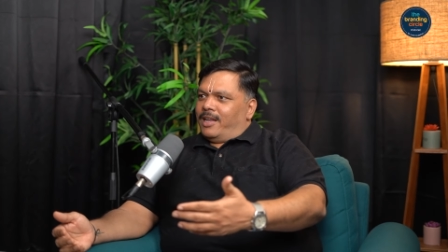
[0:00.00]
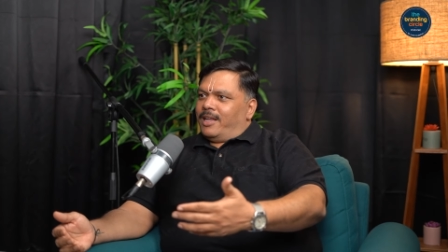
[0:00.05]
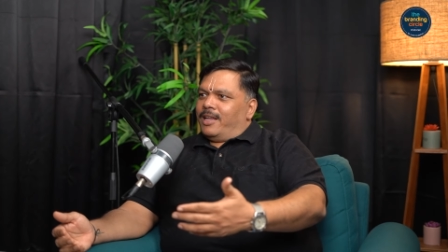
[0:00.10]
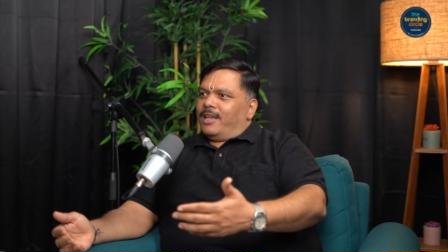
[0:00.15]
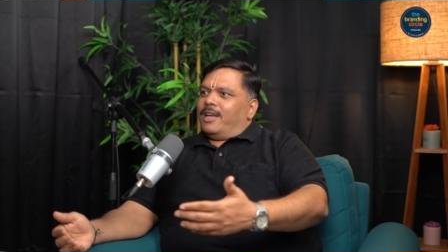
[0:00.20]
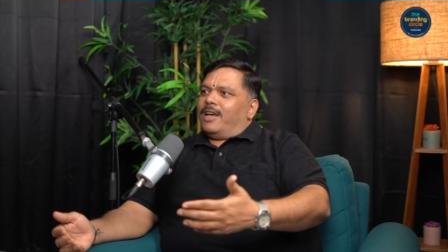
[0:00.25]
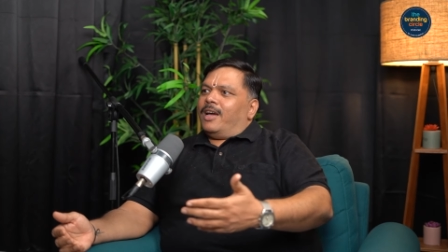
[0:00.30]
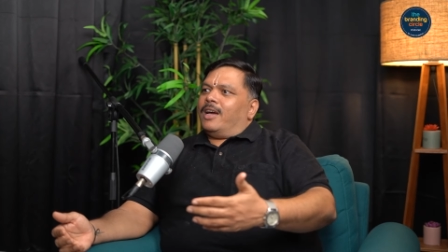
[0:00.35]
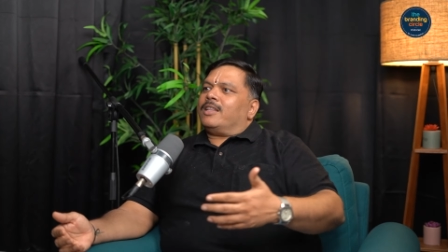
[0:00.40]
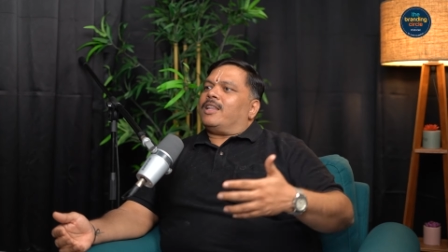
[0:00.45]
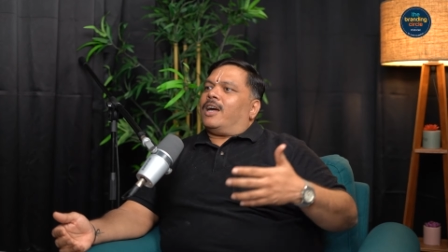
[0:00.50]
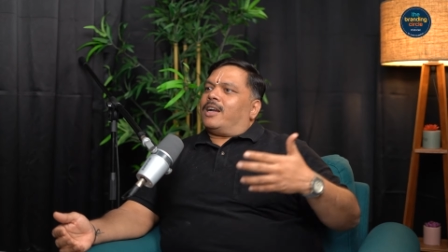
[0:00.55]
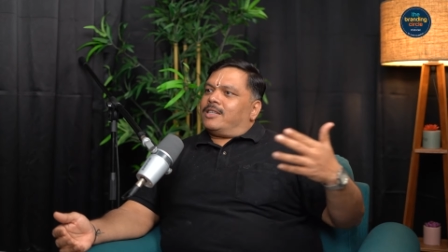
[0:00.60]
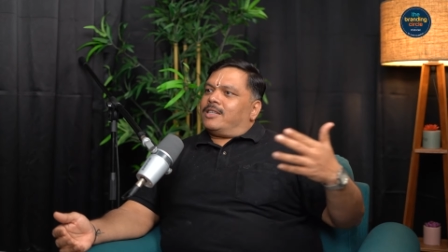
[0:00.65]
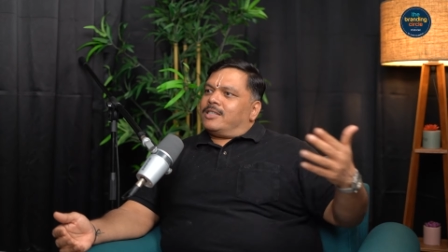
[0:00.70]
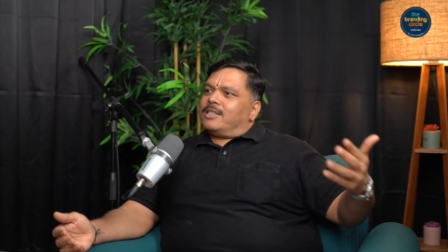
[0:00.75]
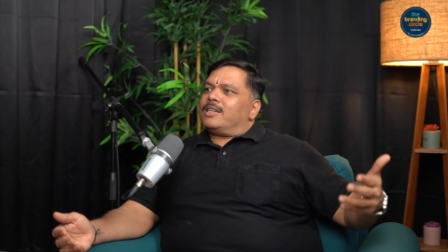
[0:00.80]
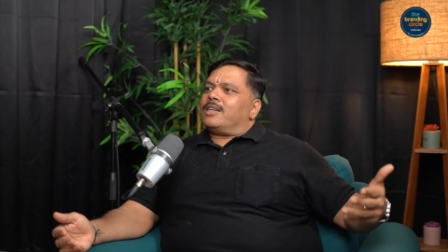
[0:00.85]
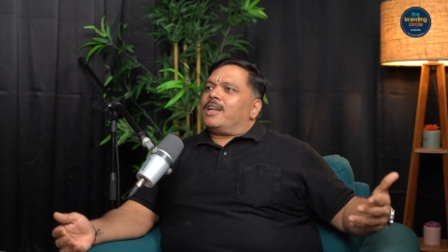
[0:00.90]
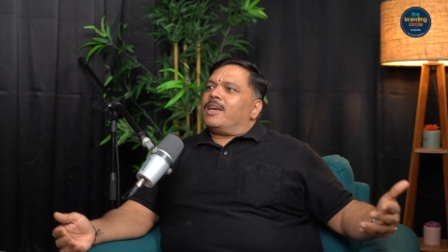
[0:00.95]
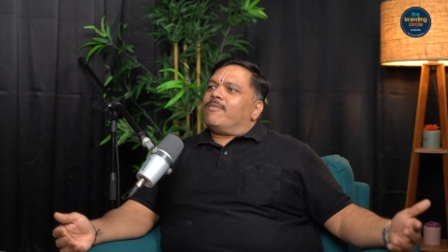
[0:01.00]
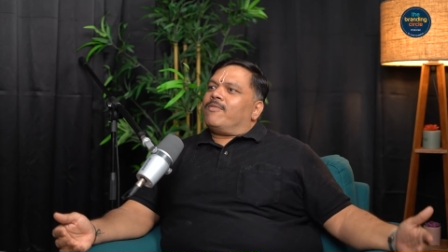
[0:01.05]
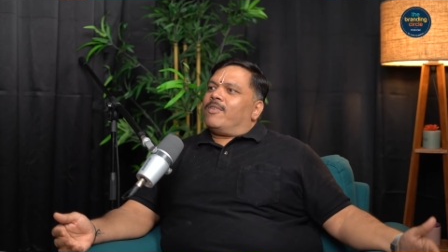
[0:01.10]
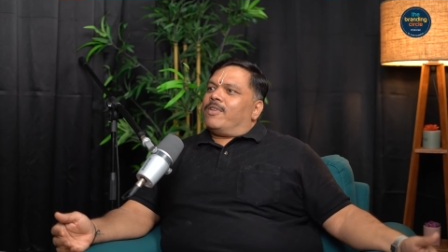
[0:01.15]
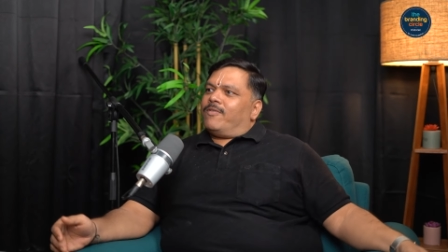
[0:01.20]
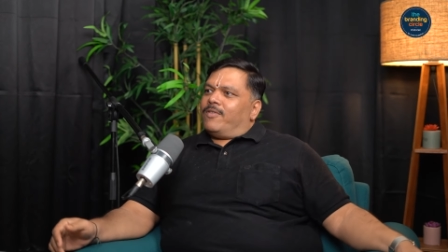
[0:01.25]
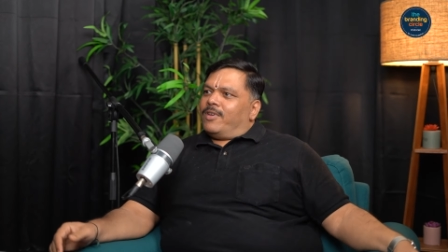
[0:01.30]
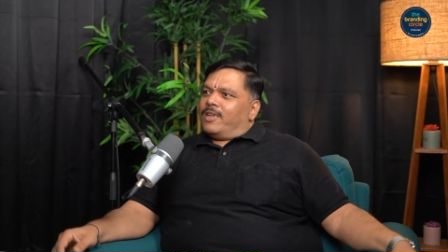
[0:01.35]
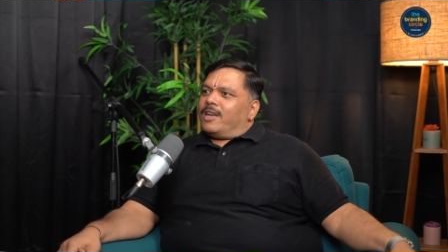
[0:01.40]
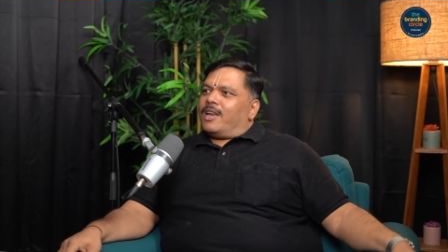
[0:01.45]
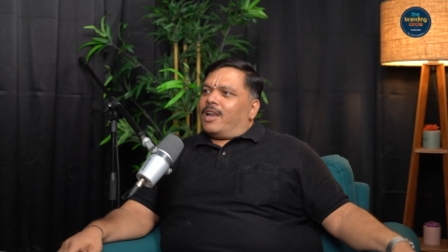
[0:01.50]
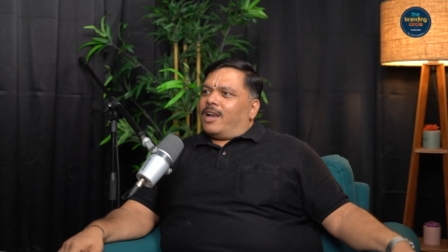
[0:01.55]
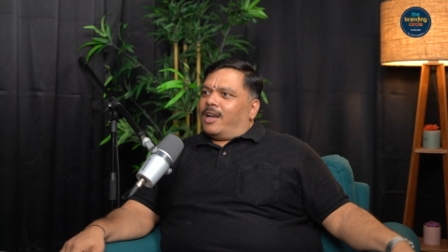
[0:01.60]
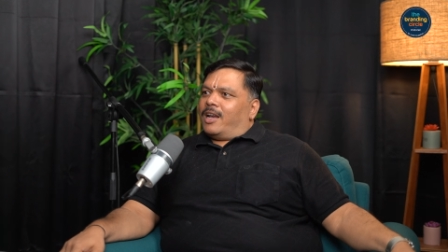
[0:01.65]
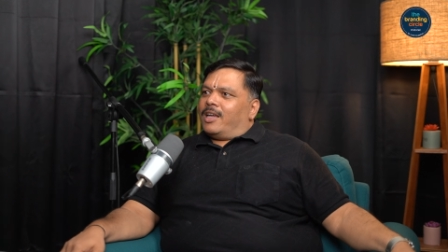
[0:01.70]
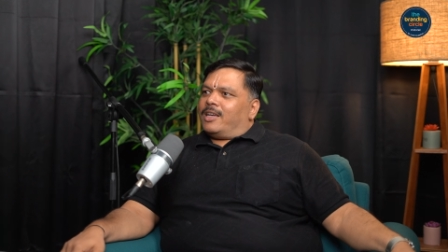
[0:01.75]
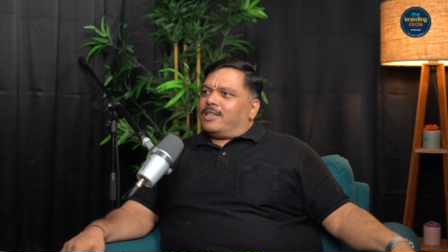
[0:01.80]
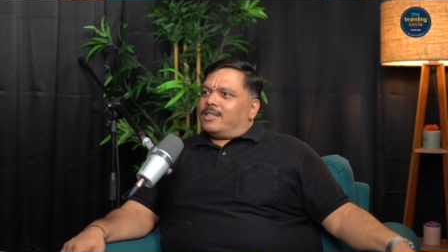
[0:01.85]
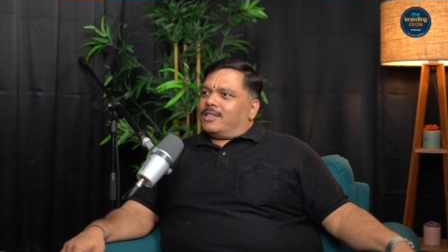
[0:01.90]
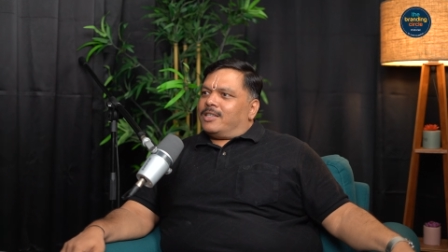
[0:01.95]
And that's the time when we
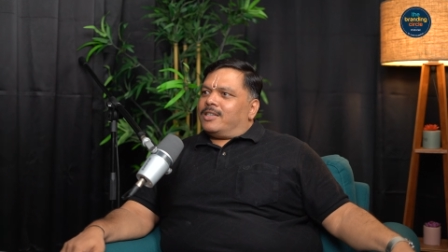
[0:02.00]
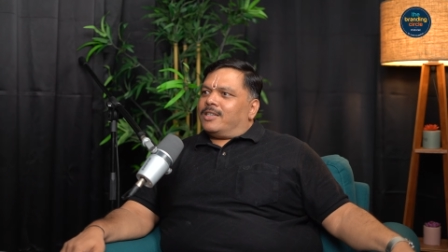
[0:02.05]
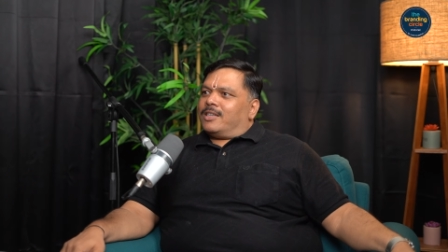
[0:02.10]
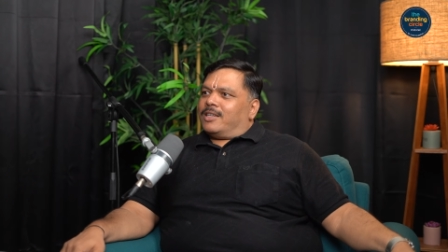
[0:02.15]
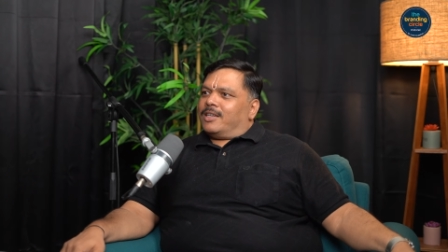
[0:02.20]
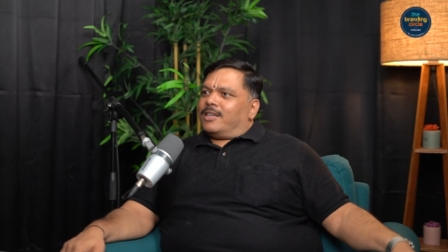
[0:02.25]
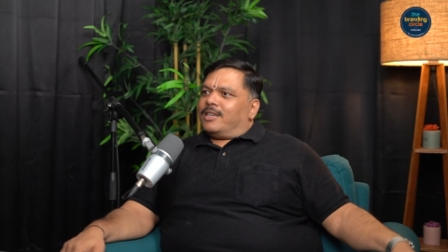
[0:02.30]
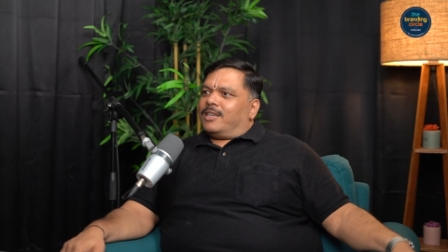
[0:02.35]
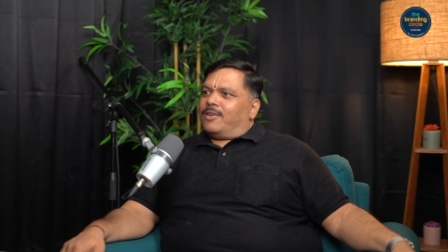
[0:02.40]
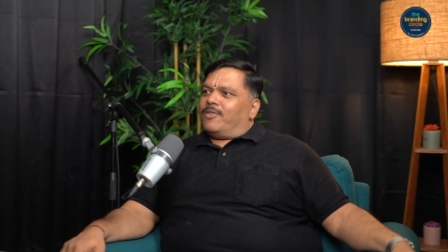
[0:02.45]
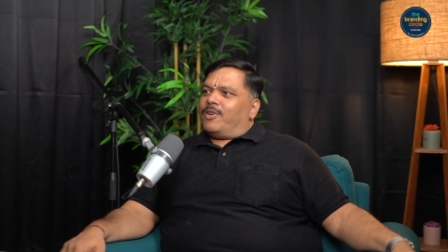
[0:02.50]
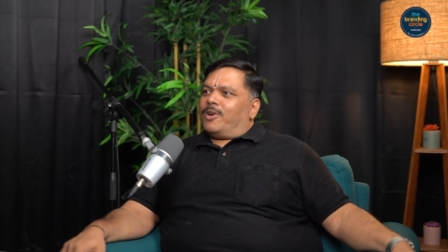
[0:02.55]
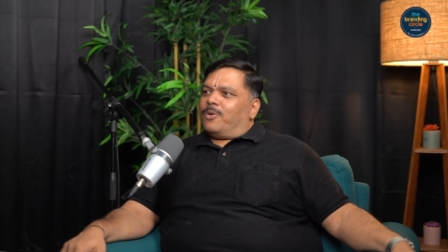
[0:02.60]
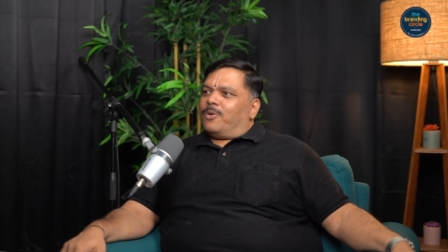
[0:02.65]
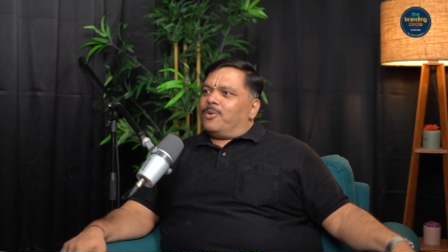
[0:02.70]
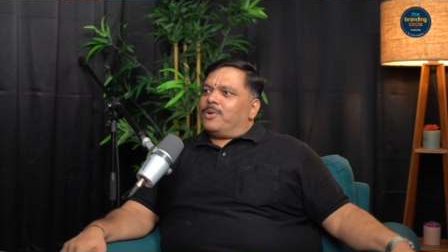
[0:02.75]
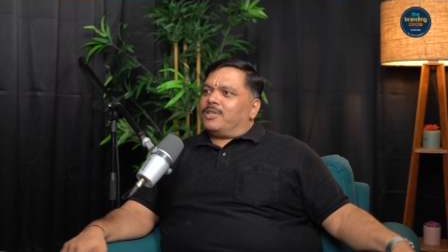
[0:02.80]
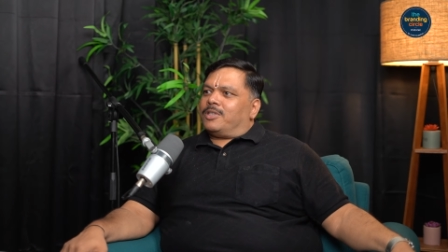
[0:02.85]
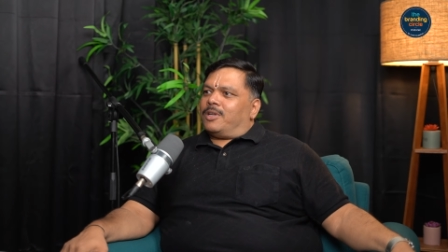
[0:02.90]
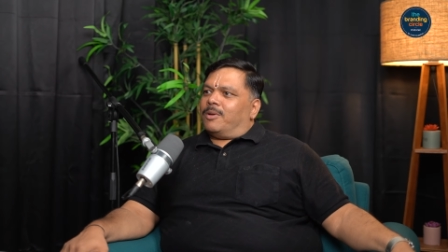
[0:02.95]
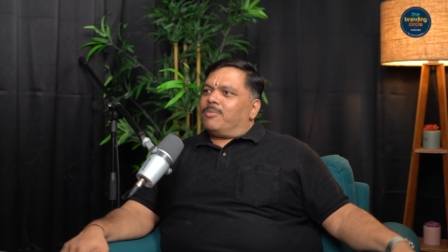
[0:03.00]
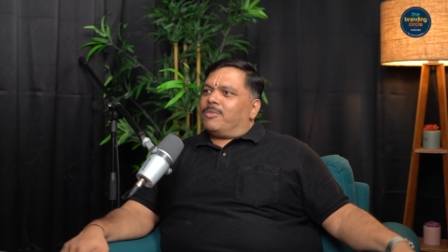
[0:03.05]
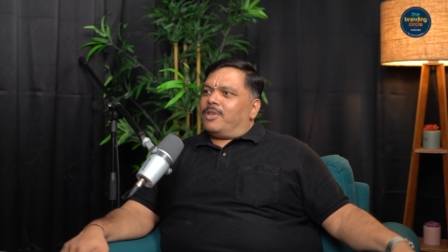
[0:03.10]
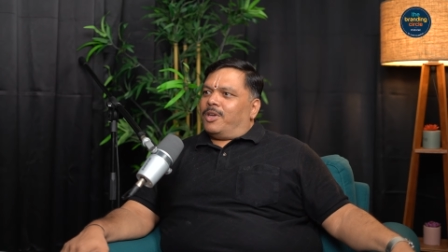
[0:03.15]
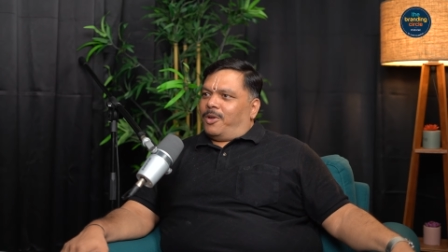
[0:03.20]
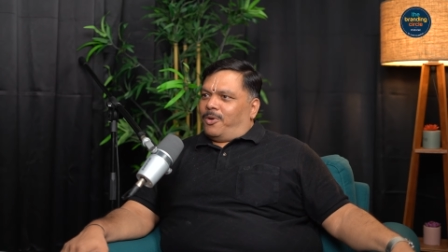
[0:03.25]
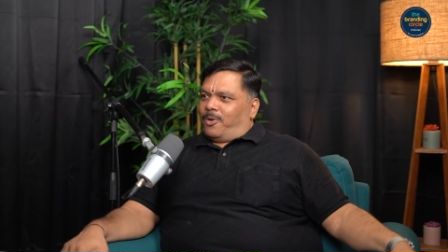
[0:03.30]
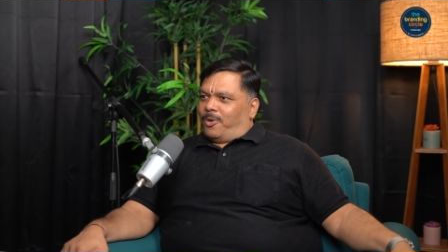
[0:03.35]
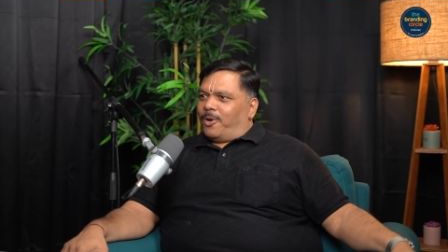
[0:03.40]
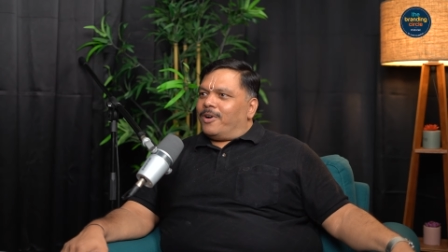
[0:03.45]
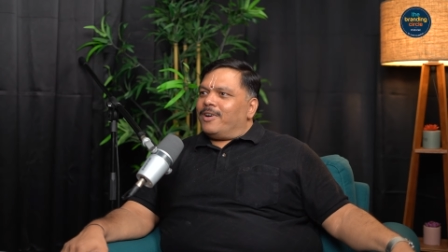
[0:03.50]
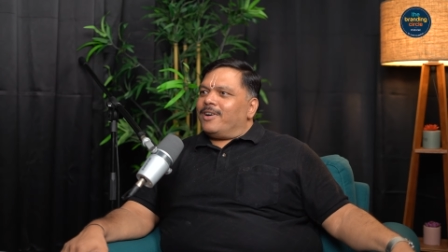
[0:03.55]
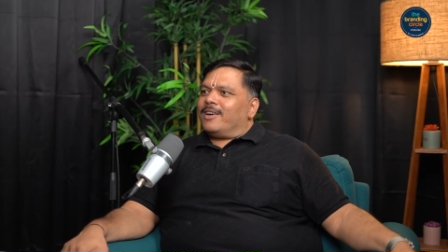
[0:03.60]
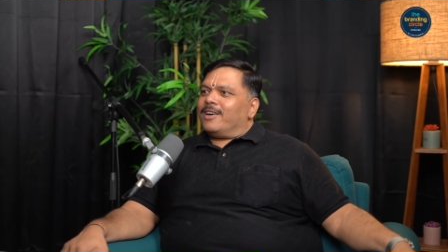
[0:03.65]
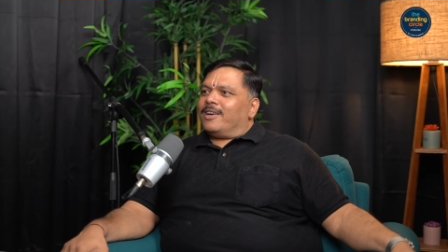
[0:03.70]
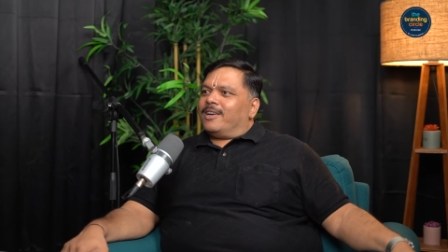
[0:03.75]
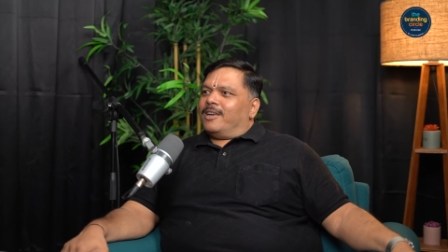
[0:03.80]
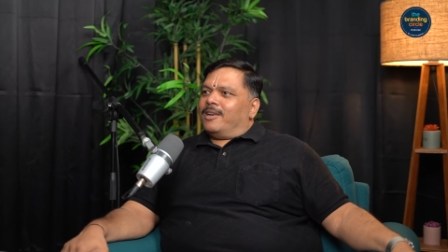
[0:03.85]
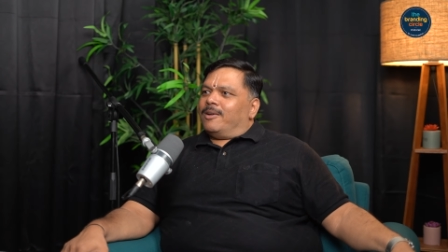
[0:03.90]
realized that we are doing something wrong,